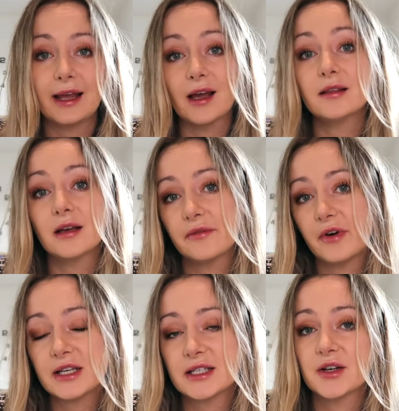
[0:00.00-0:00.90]
Again, the
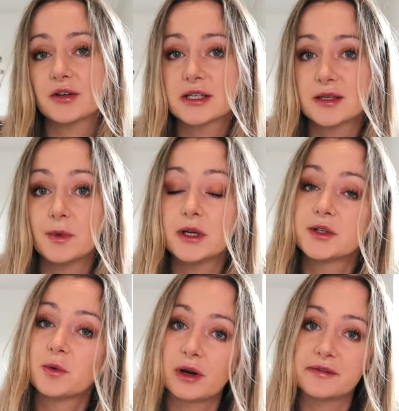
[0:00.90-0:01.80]
advice here is similar
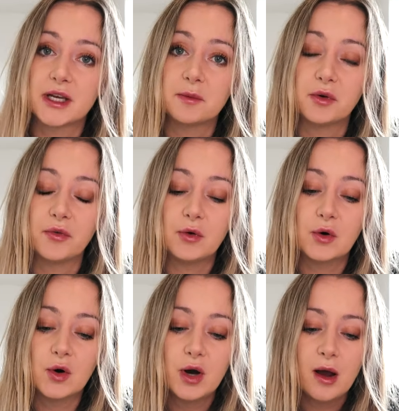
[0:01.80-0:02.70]
to what I've said
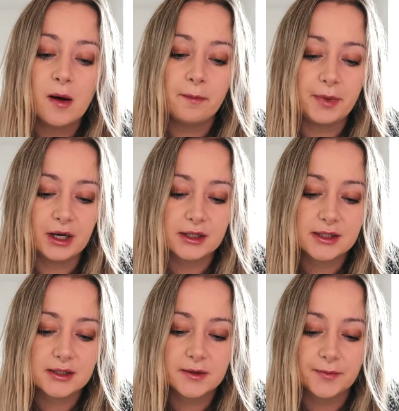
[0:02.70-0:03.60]
before,
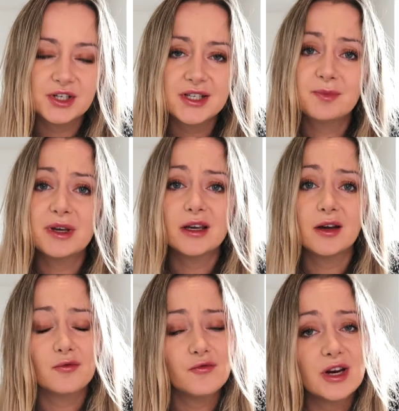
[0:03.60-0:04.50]
but just
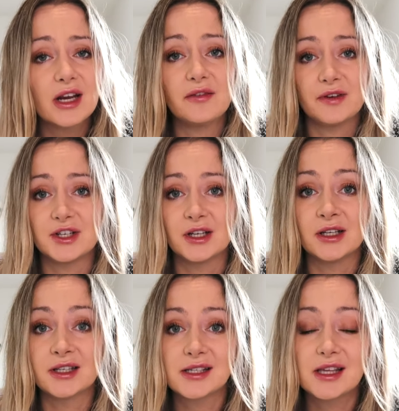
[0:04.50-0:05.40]
be really
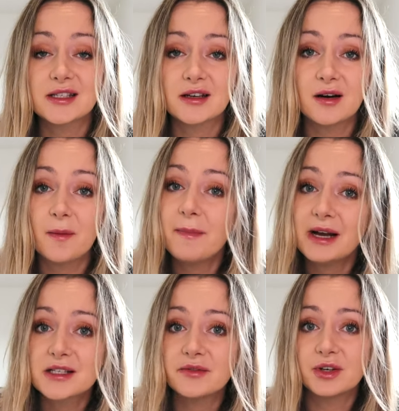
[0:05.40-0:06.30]
vigilant. These are
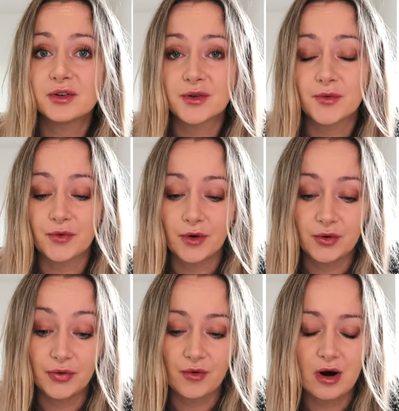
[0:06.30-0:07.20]
massively on
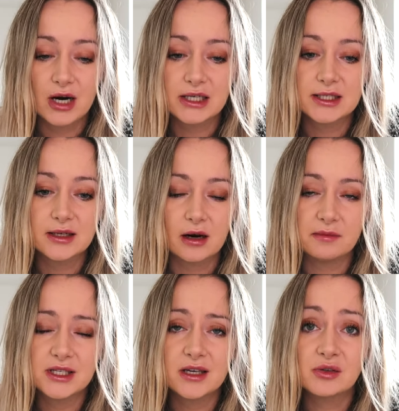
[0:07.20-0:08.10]
the rise.
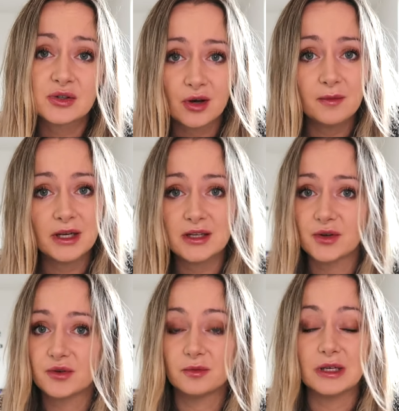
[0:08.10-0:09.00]
I'm seeing so many
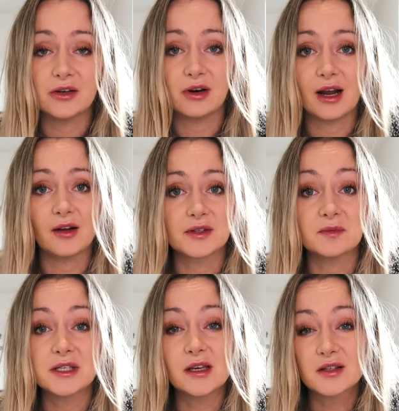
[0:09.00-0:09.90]
social media accounts.
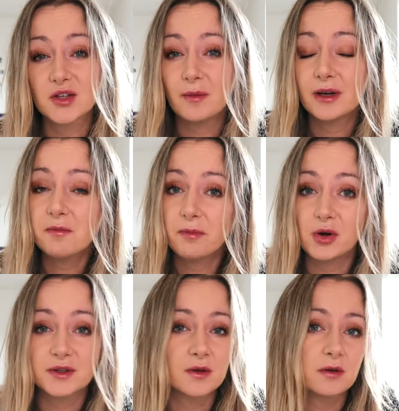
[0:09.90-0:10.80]
I'm seeing so many
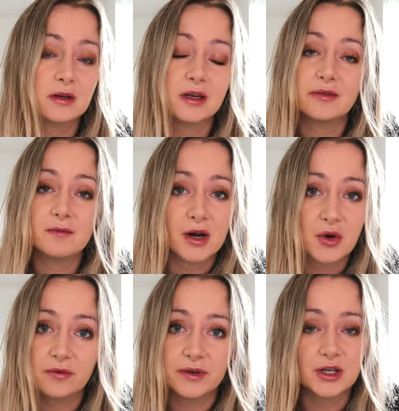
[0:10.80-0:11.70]
bots on even my
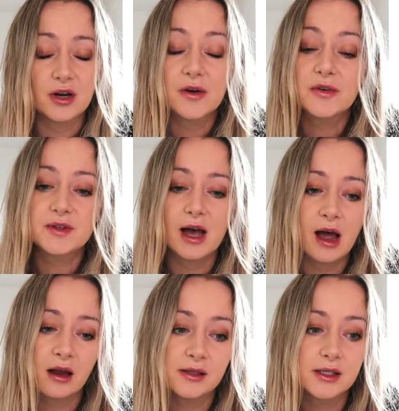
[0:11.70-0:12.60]
own videos.
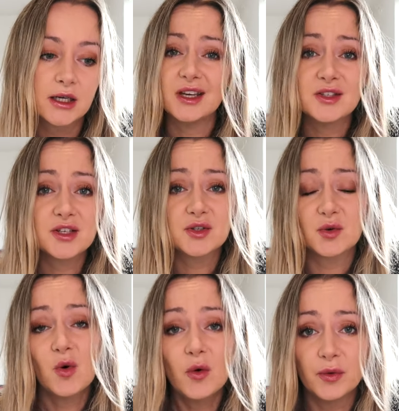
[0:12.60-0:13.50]
And it's
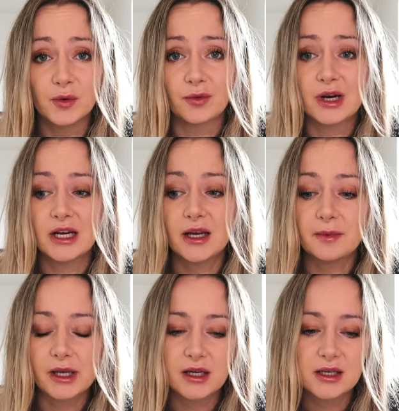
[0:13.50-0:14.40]
just awful, really,
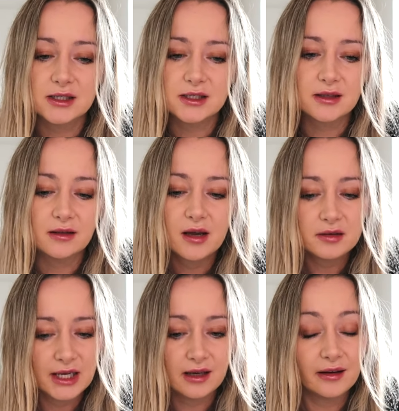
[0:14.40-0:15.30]
because they
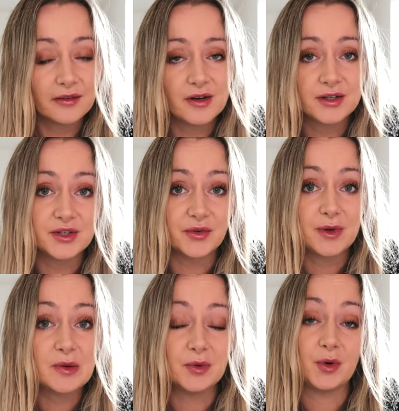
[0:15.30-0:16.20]
are taking advantage of
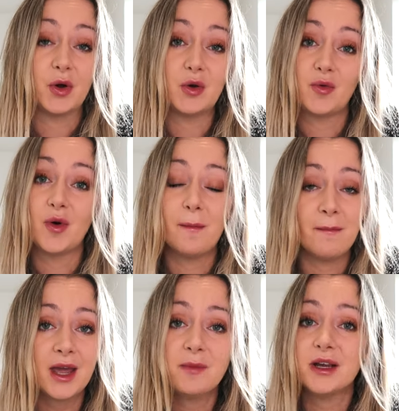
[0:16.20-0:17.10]
people who
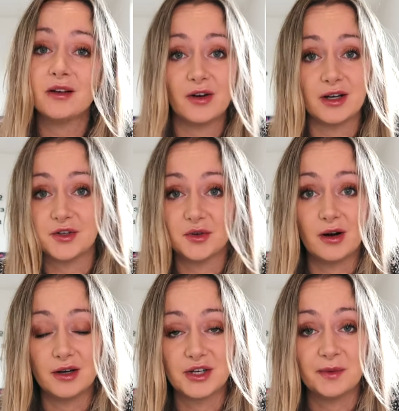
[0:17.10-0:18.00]
may be in financial
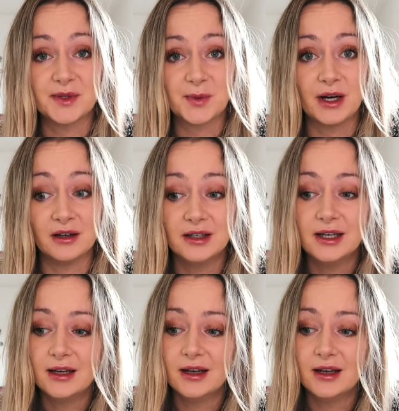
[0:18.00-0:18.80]
hardship as well.